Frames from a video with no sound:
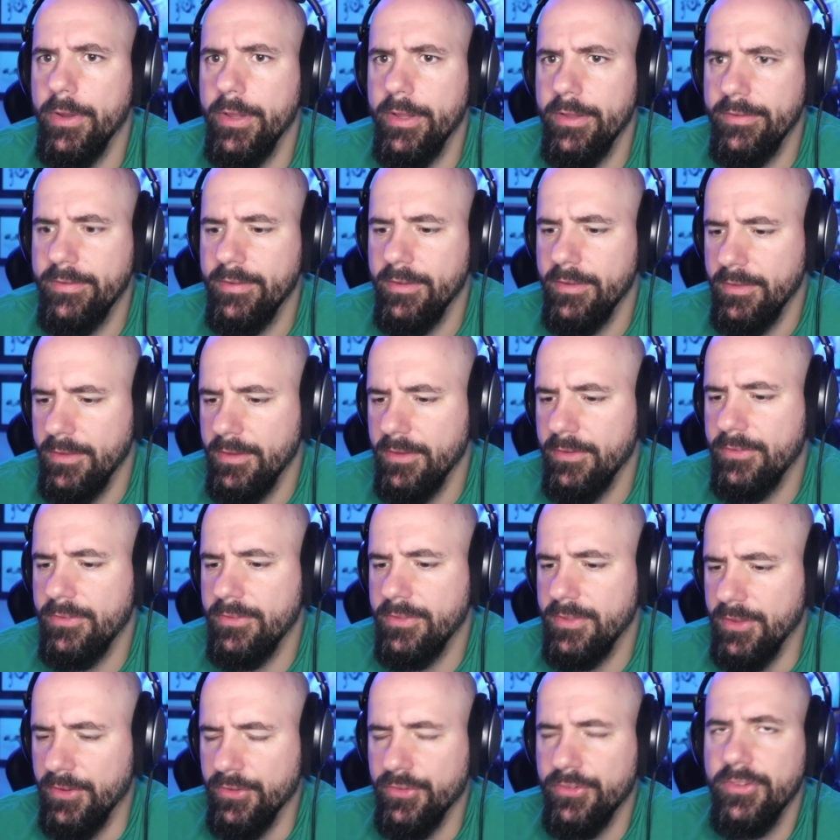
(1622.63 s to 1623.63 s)
into this
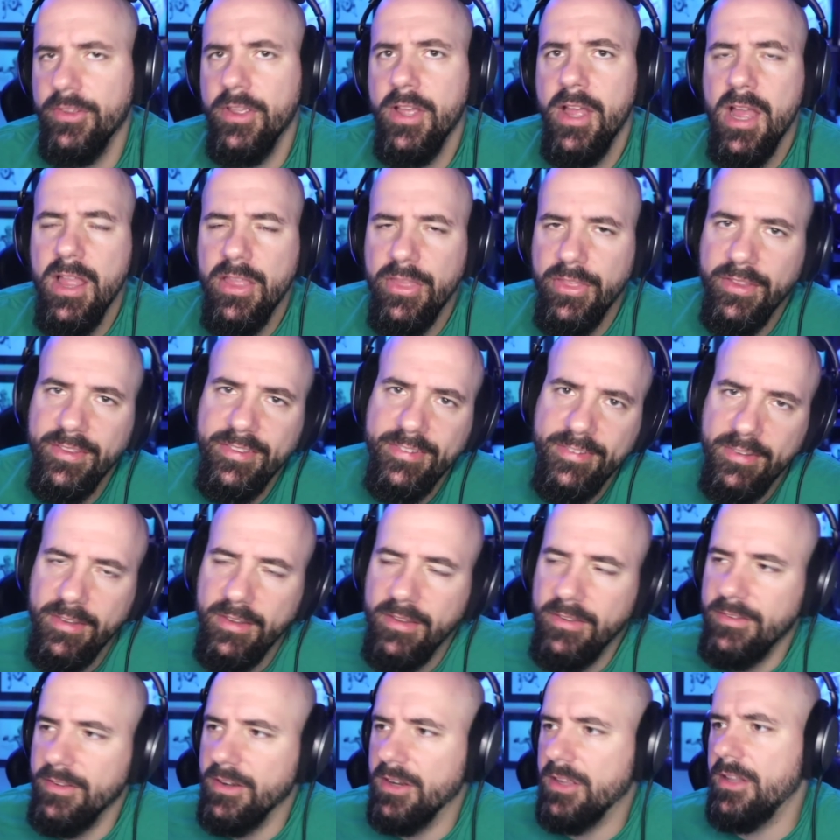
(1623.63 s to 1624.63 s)
this this
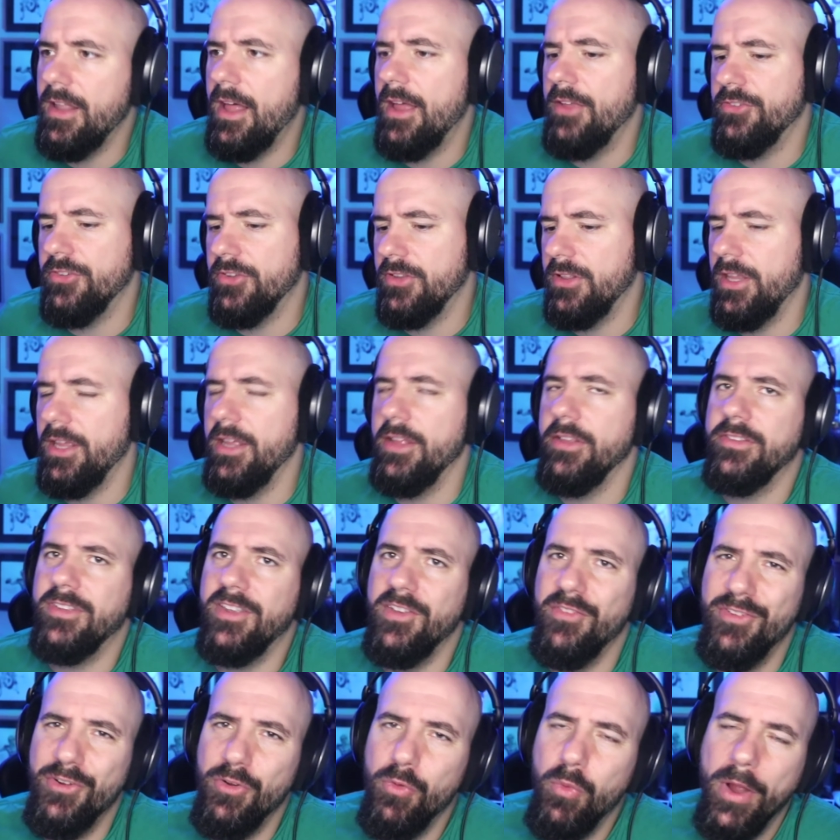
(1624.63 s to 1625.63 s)
season of Clash of Clans,
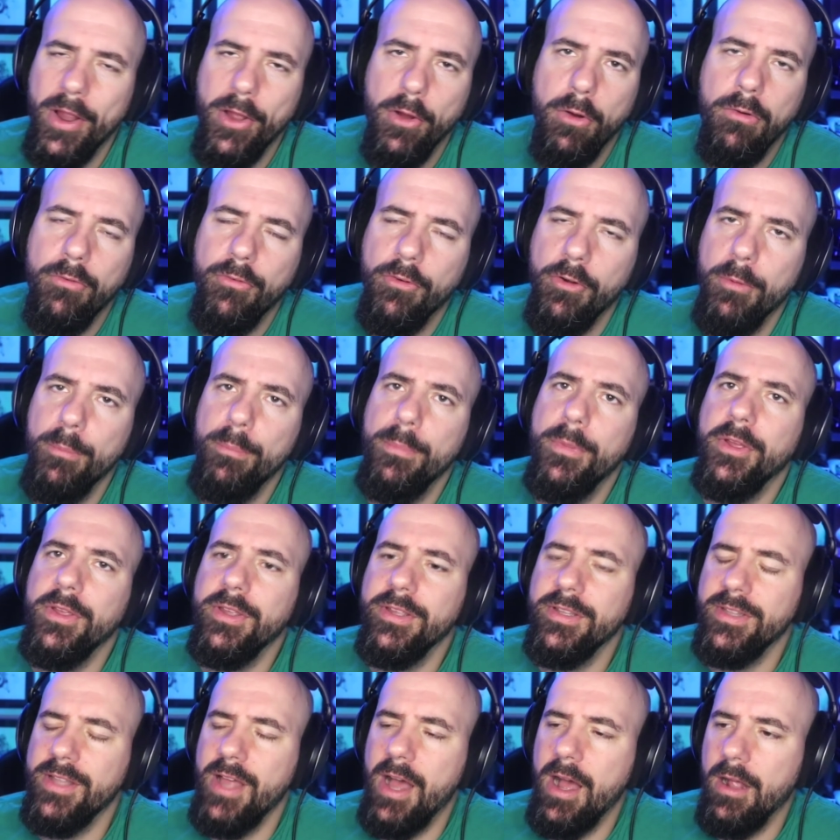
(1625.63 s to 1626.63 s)
giving away over a
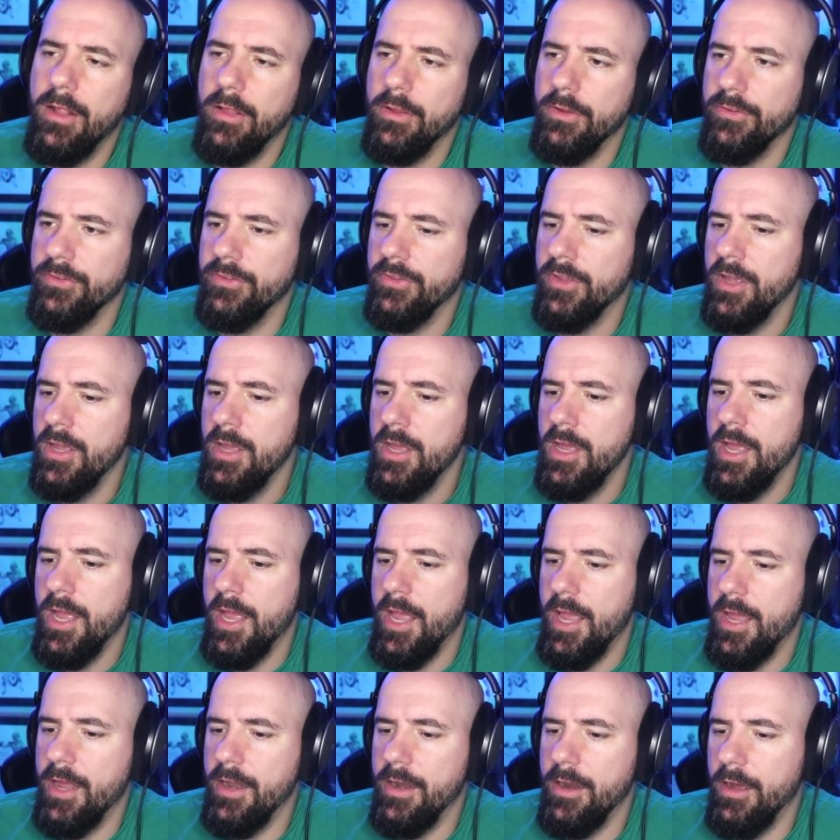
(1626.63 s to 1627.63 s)
million dollars
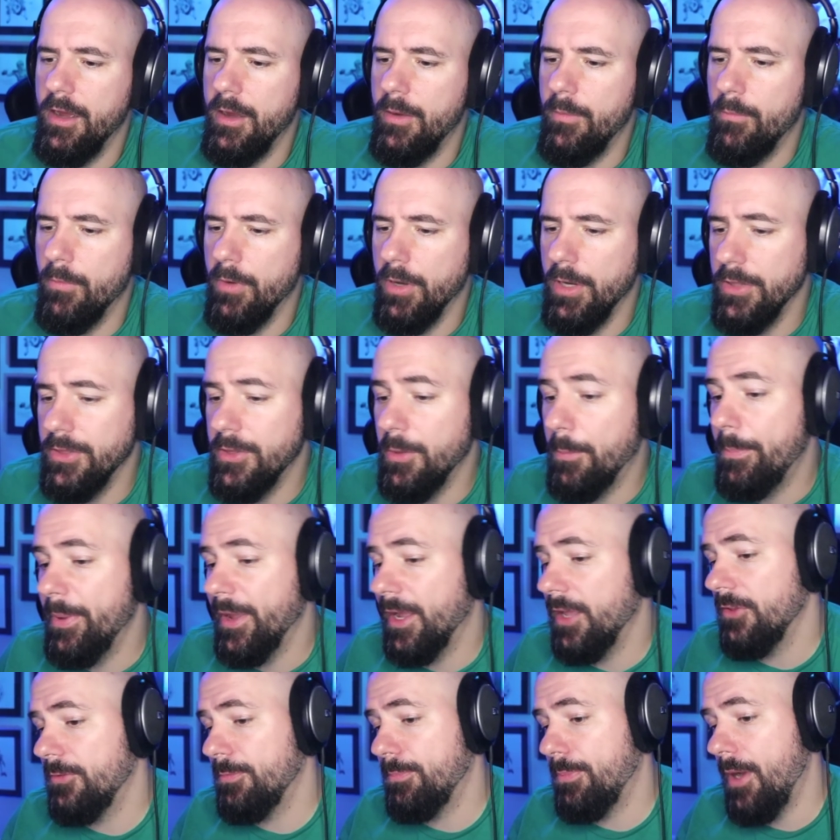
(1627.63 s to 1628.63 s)
and um, the
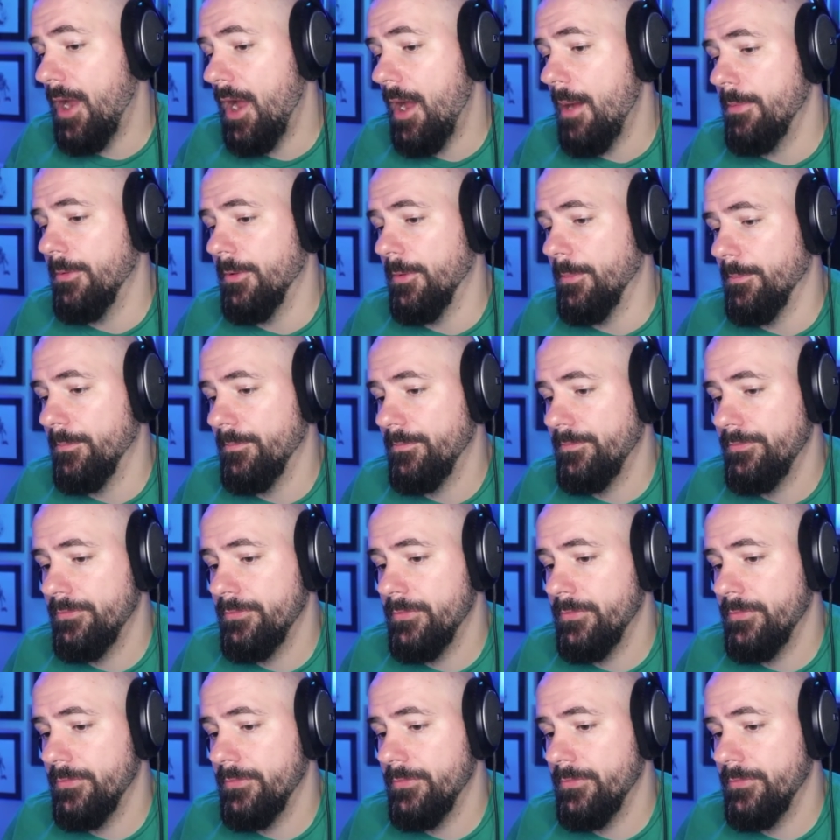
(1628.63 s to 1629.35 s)
biggest problem